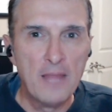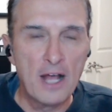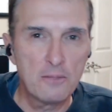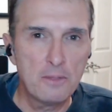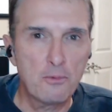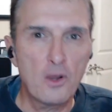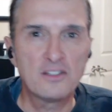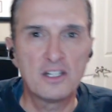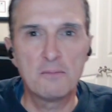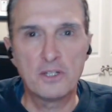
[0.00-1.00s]
not only be
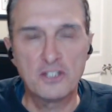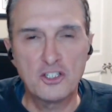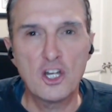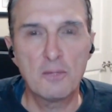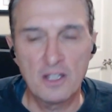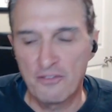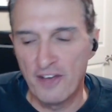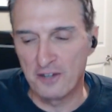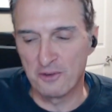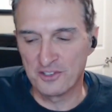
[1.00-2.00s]
president, but the chairman of the
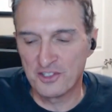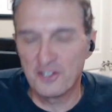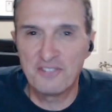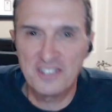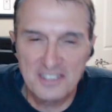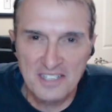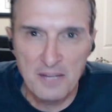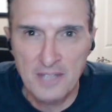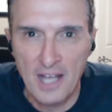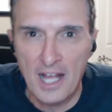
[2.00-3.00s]
Federal Reserve at the
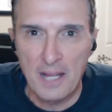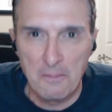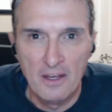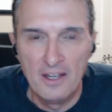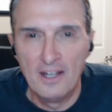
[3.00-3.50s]
same time.